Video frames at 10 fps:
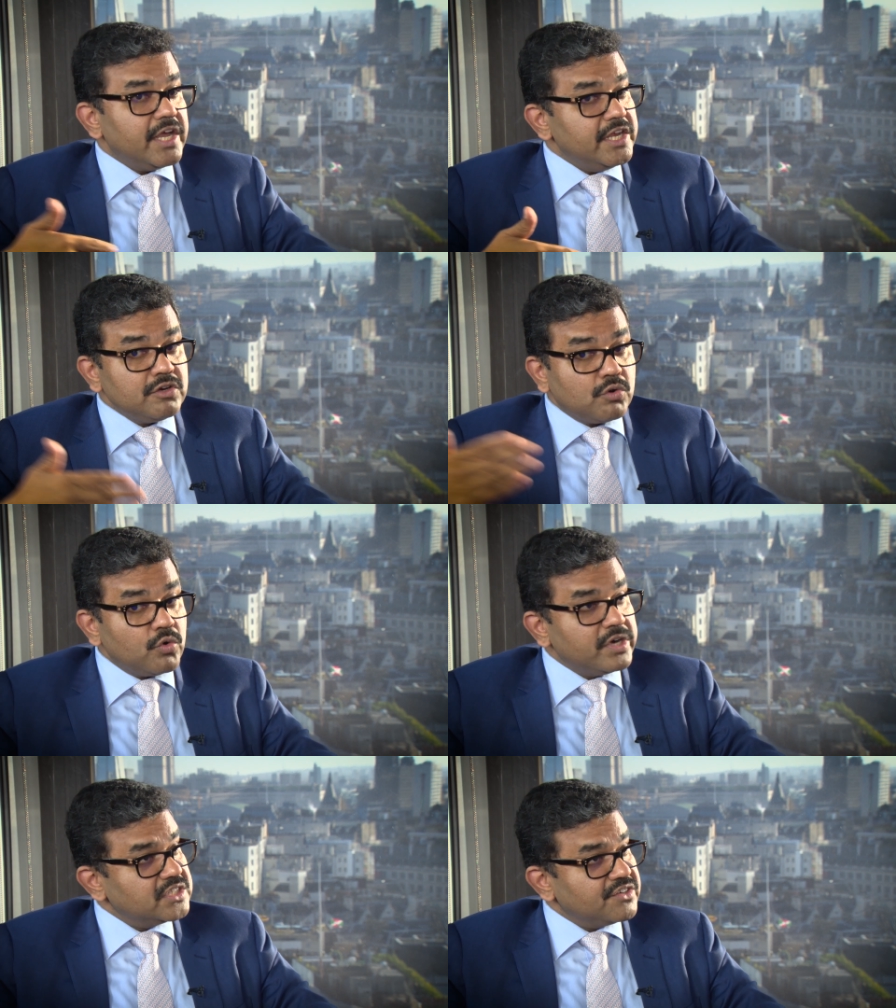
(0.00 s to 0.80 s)

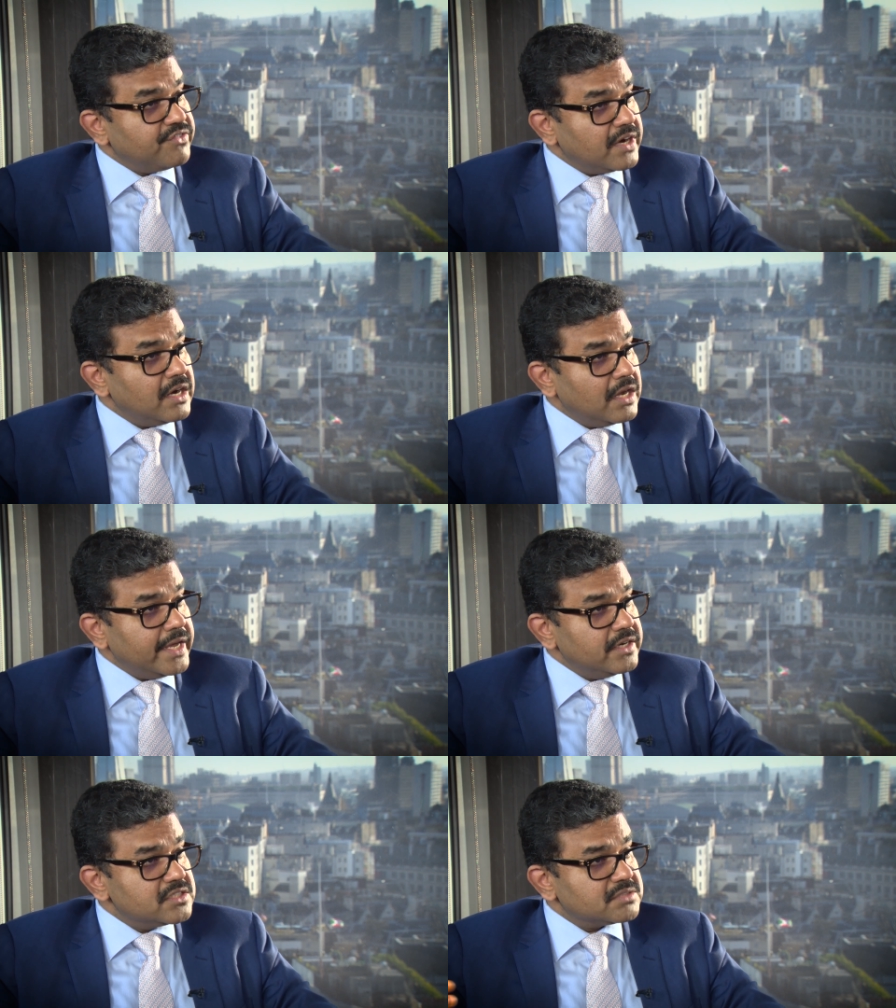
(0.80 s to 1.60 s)
including the
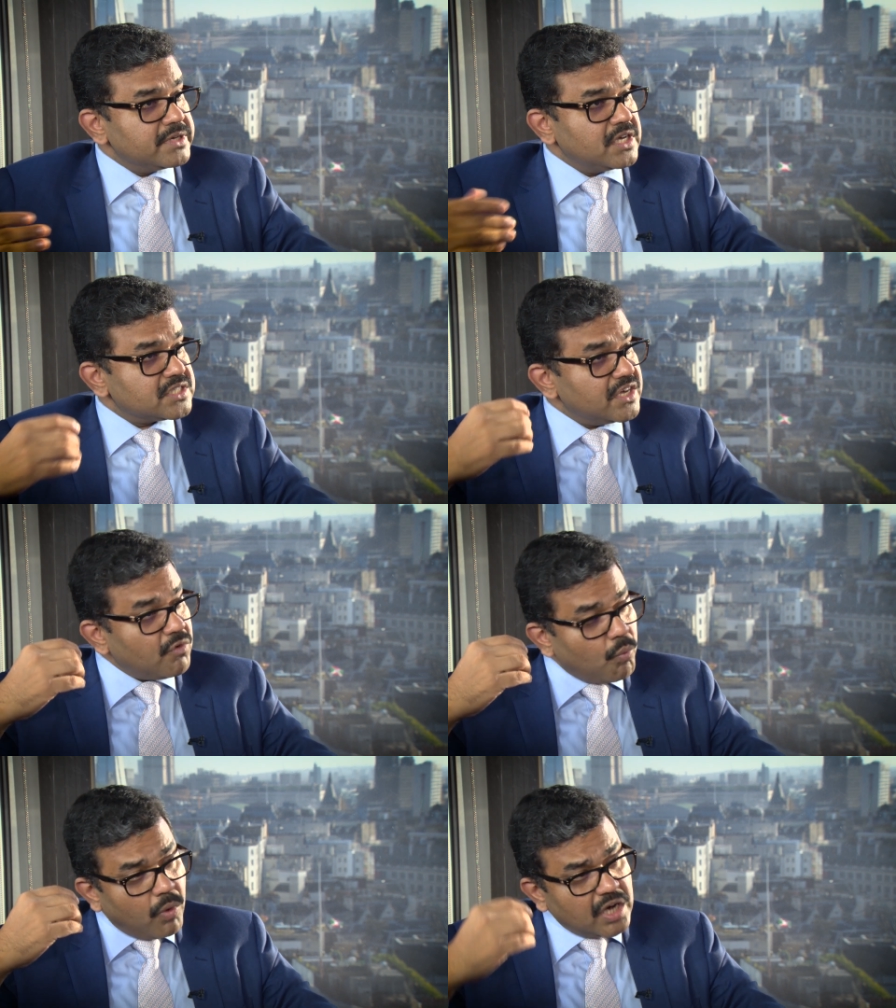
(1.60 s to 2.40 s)
frontliners. Because
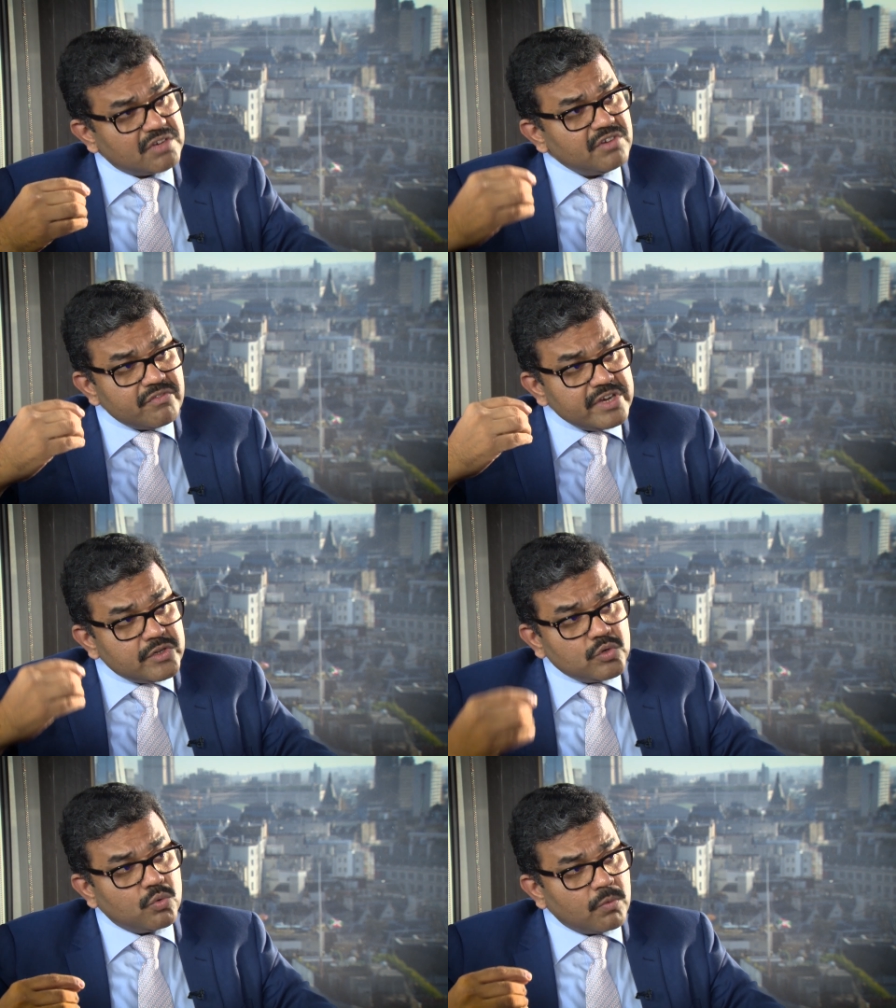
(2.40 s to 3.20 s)
whatever we
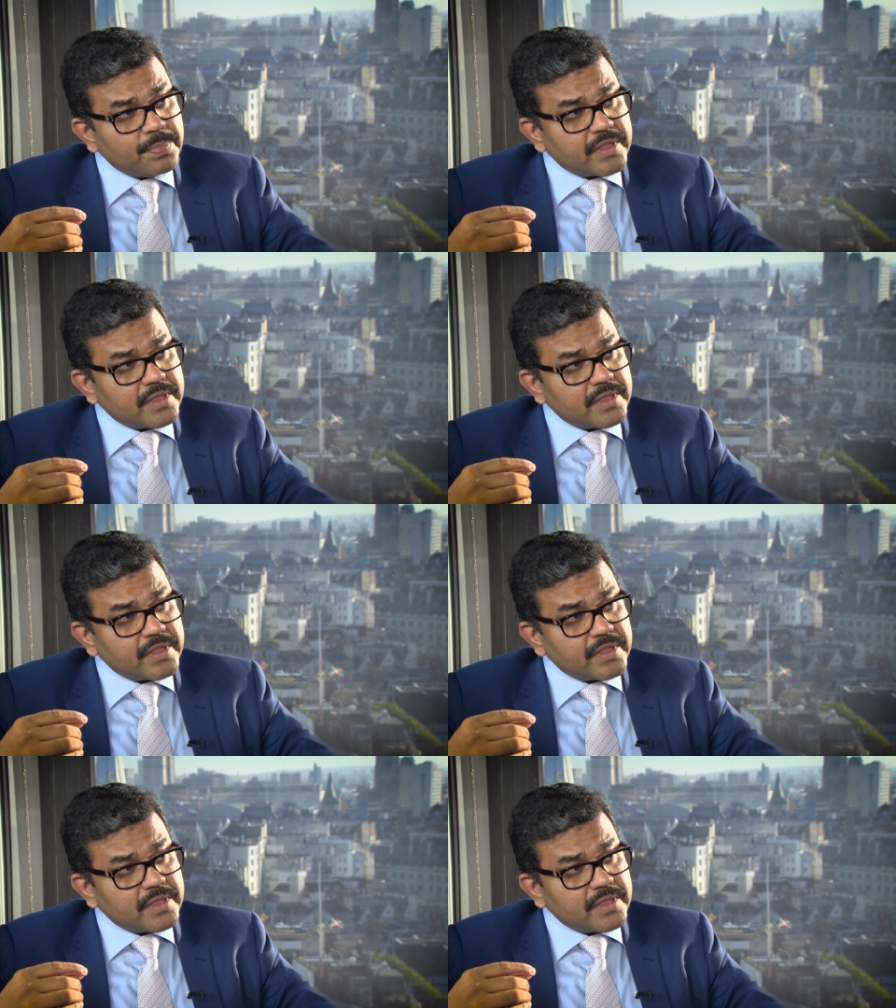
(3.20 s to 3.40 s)
do,